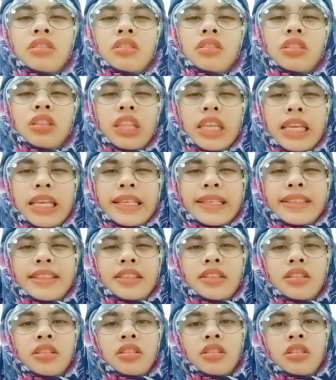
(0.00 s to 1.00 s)

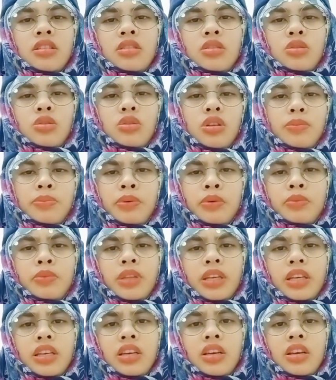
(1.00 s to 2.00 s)
things to the
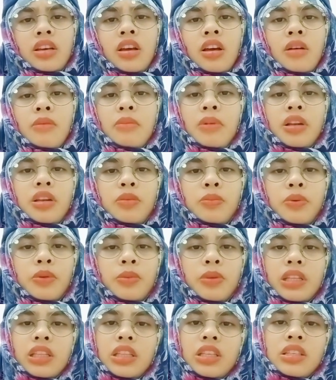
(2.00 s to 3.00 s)
public, but the
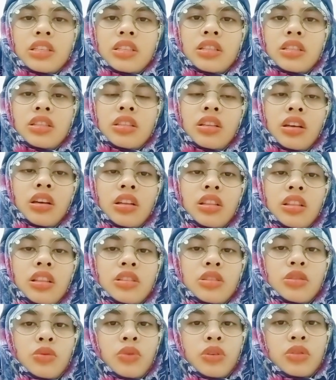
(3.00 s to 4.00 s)
public
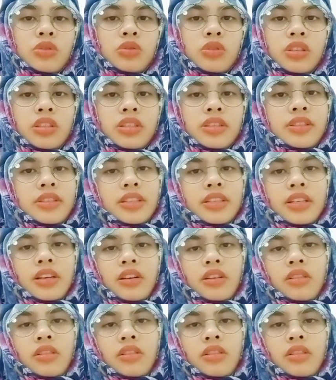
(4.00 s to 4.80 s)
doesn't want to listen.